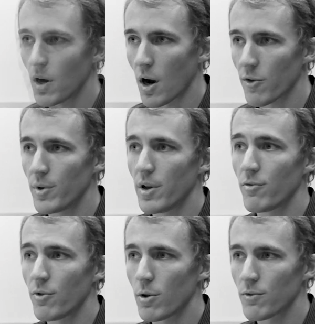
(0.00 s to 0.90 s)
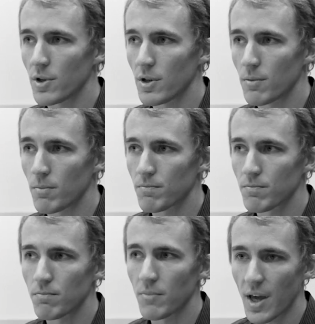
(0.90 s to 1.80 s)
I've been involved in
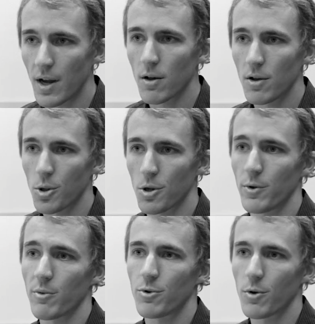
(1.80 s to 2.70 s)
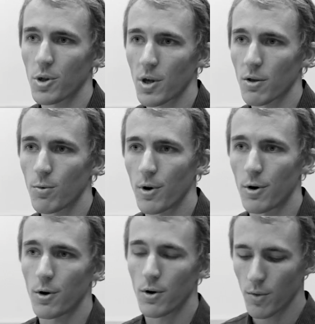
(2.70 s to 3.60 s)
a mechanical engineering project
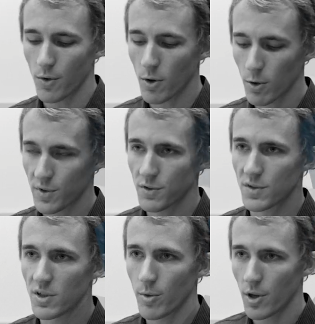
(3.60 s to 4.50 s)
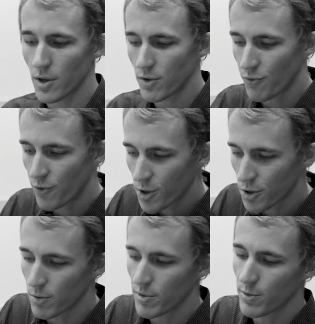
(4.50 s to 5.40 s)
where the goal was to simulate
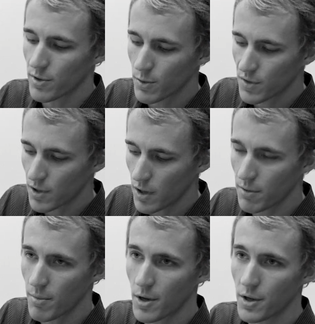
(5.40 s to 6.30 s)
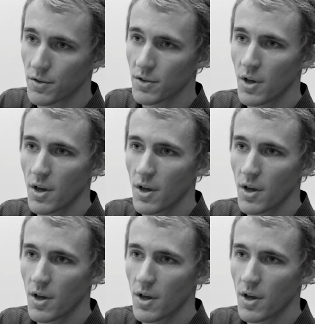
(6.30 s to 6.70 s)
friction between two solid bodies,